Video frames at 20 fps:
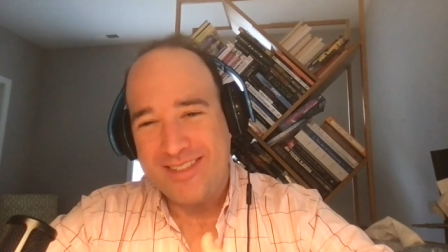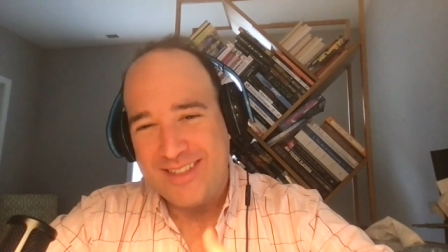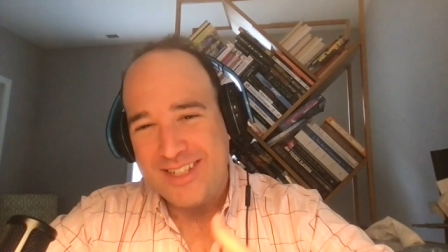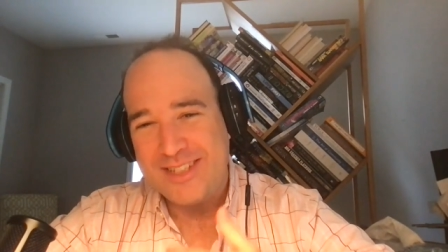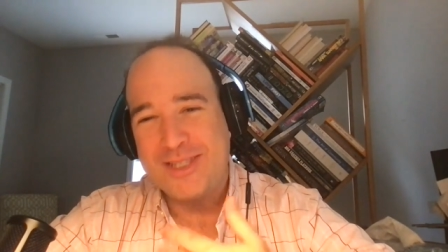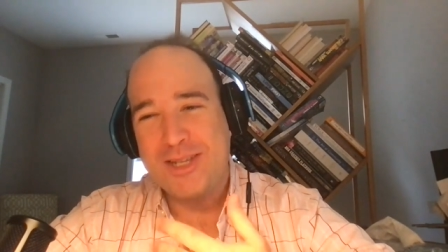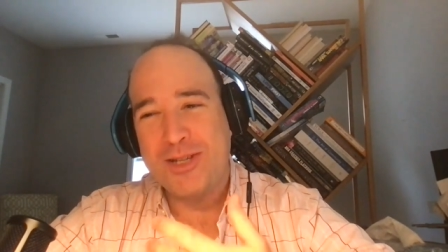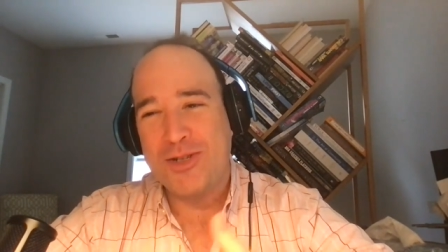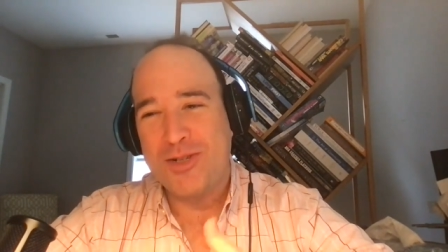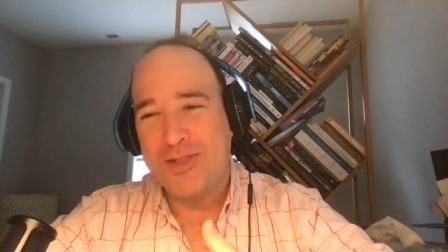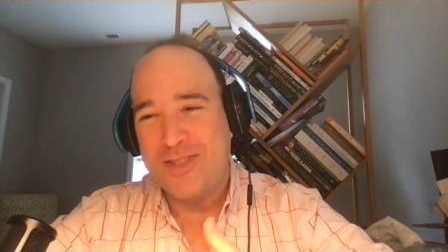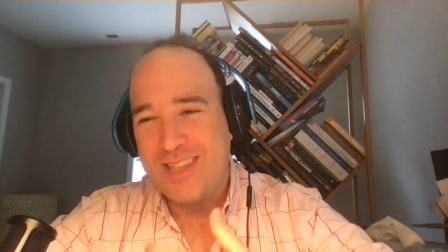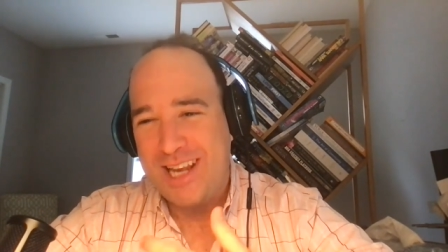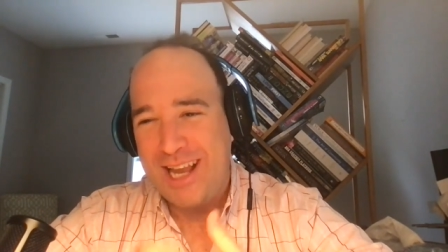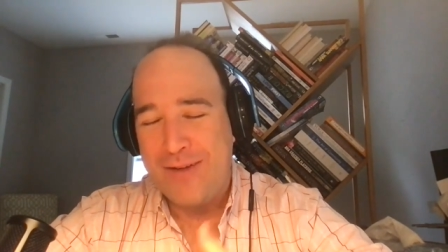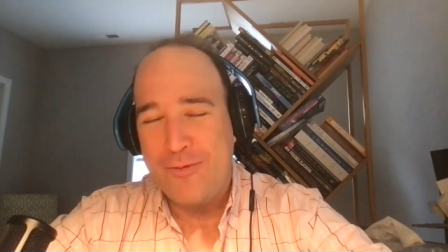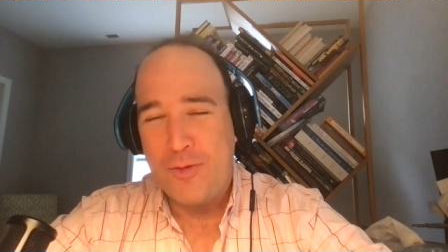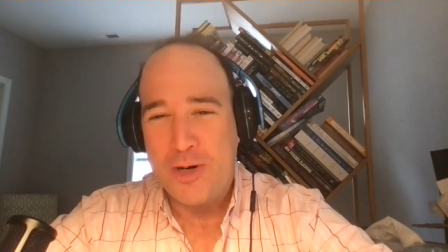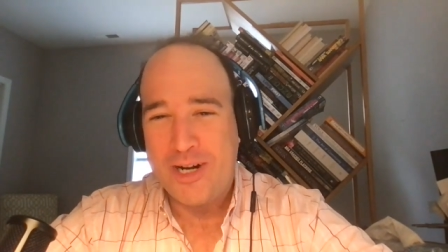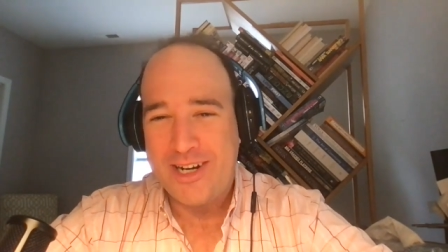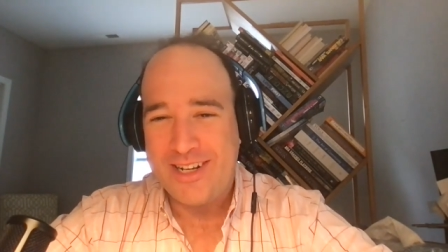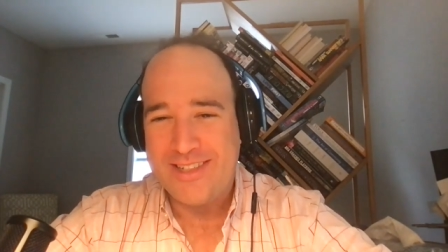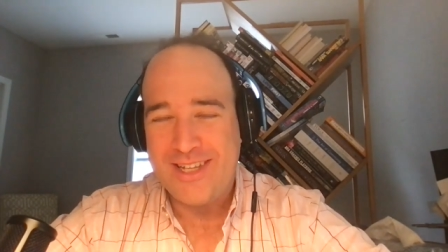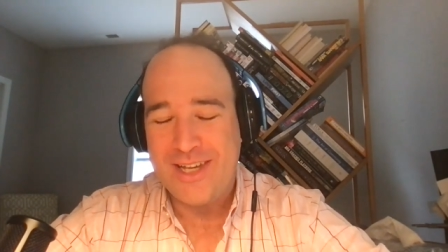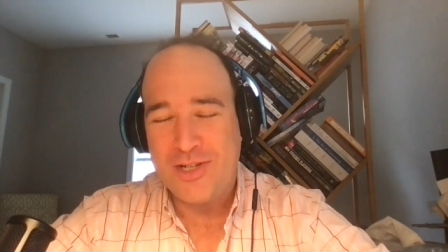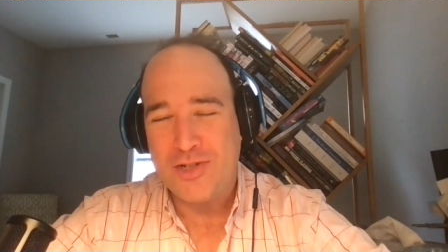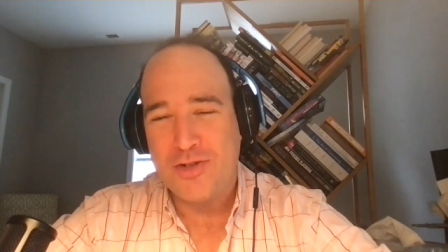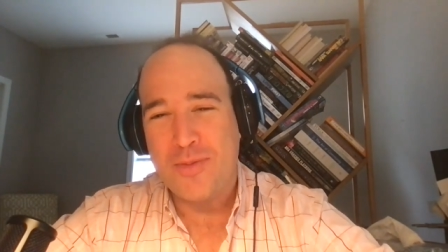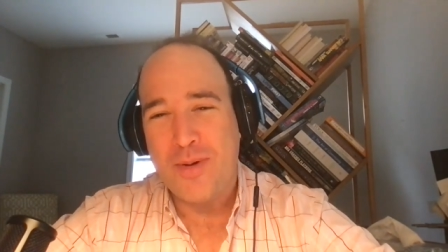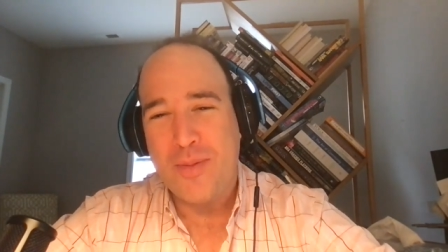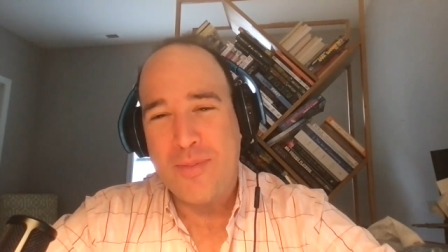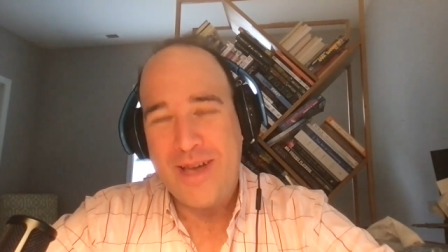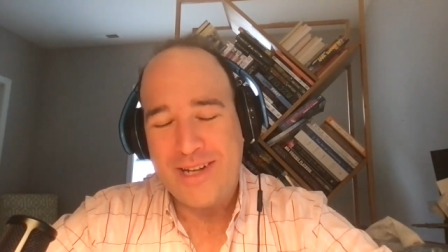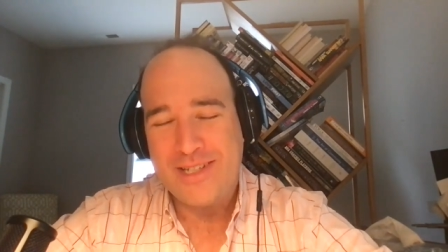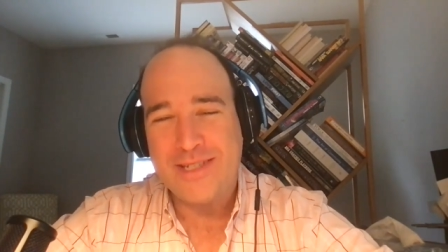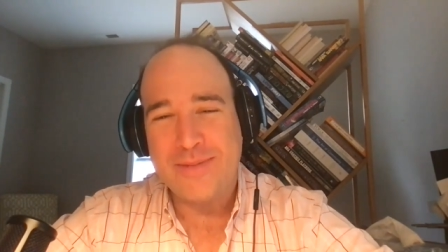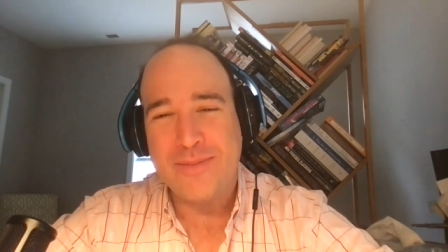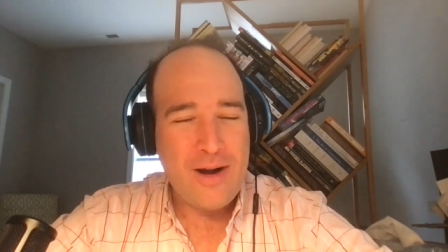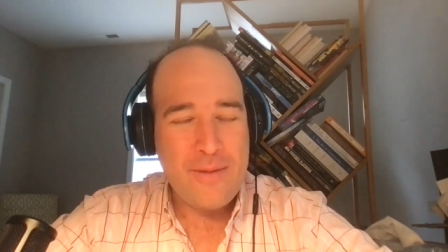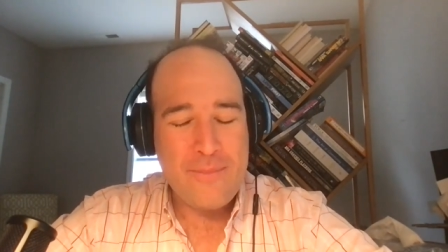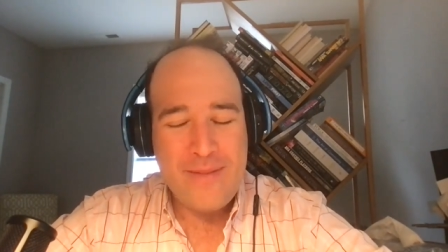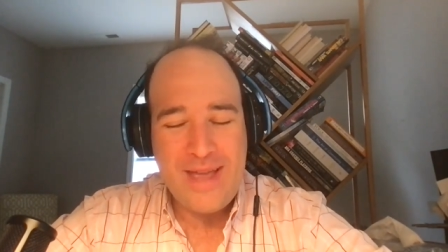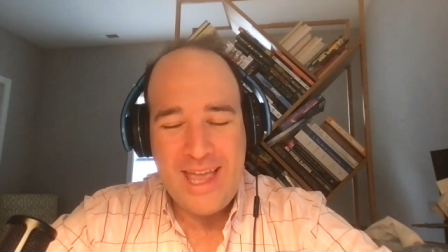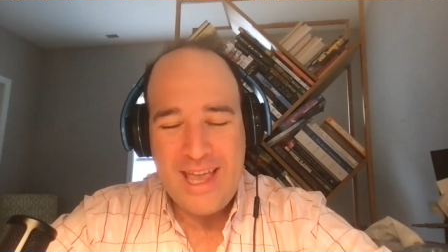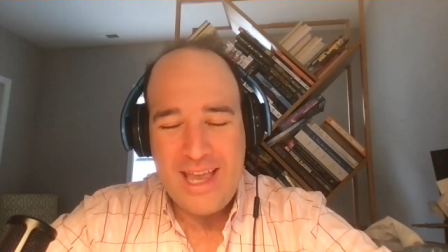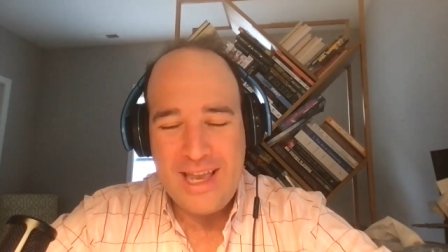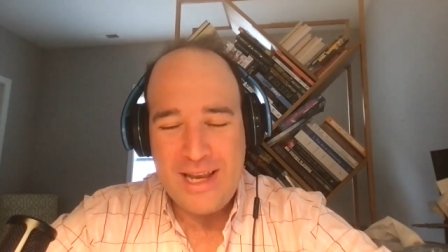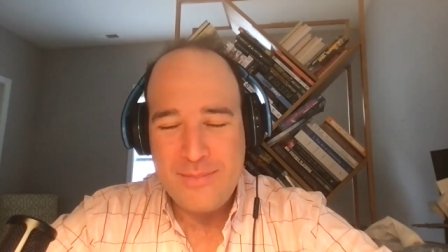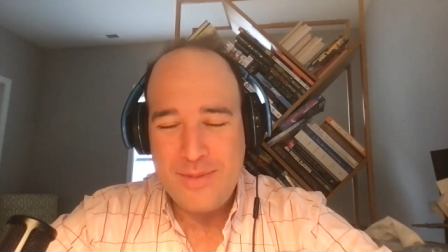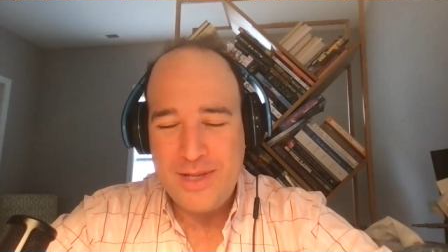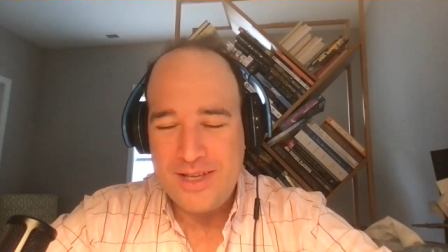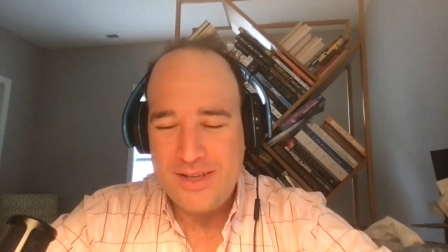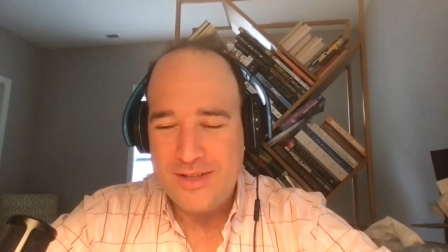decisions that have organizational momentum are made,